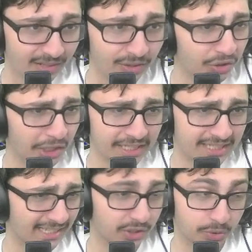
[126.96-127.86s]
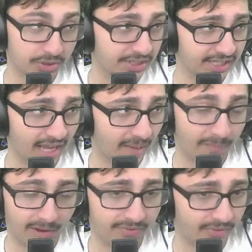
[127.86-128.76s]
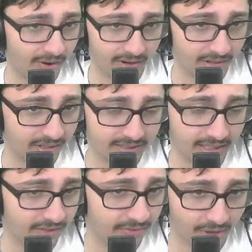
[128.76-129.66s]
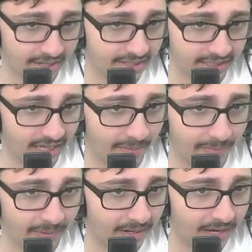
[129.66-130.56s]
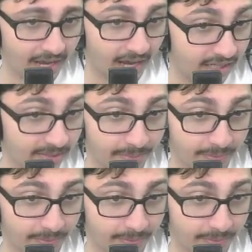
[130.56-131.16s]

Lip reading: Nonetheless, still a good CDM. By far, it's still a great CDM. And he'll